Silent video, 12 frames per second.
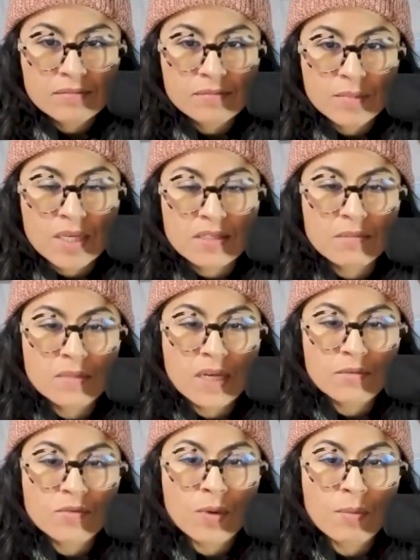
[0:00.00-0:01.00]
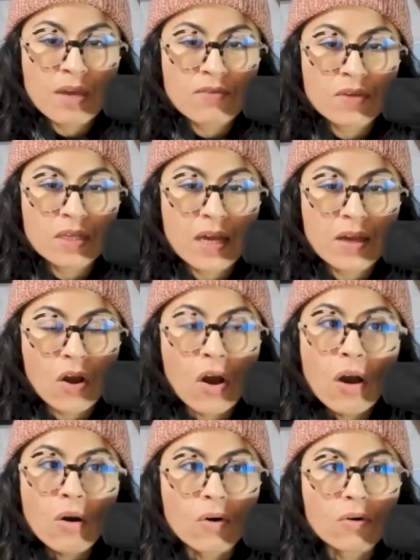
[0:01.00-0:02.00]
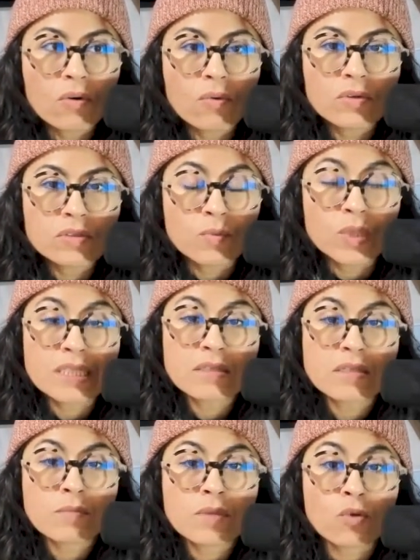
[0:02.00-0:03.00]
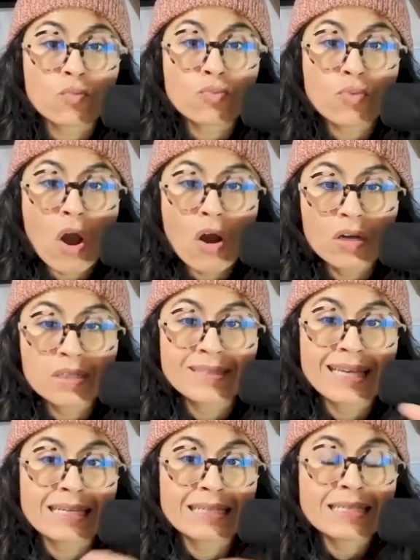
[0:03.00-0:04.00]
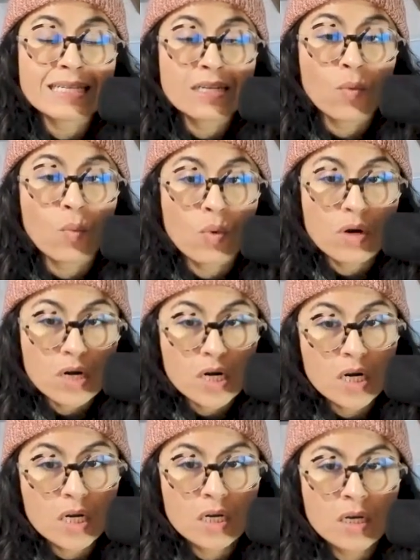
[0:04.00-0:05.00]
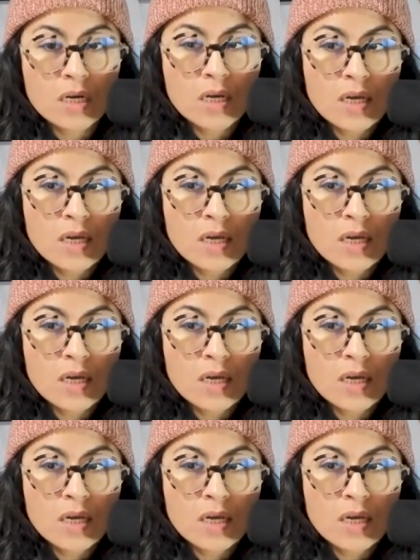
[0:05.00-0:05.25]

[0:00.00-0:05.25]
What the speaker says: Because sometimes we may feel like, oh, we did something wrong, that it didn't work.